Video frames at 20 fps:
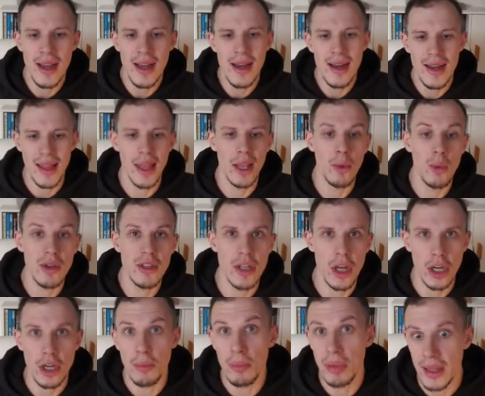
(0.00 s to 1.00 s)
and then the ones that are
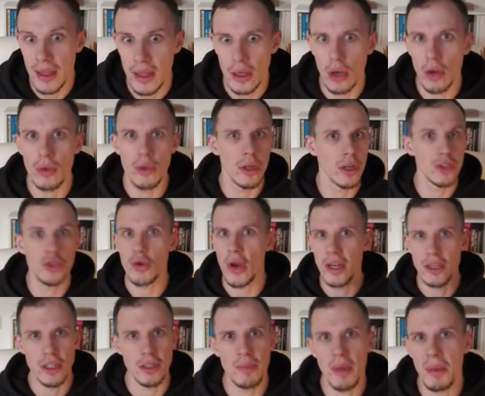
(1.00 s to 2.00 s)
completely cold are
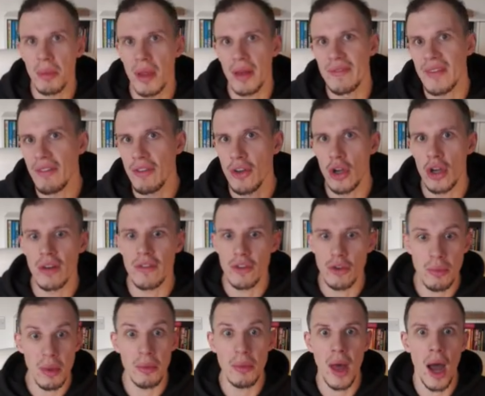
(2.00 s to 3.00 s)
strangers, people that have never heard of you,
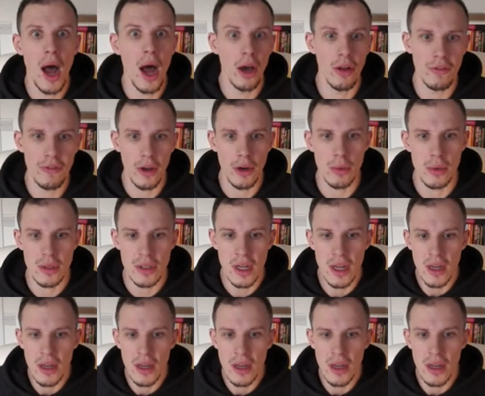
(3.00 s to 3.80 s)
people that aren't followers.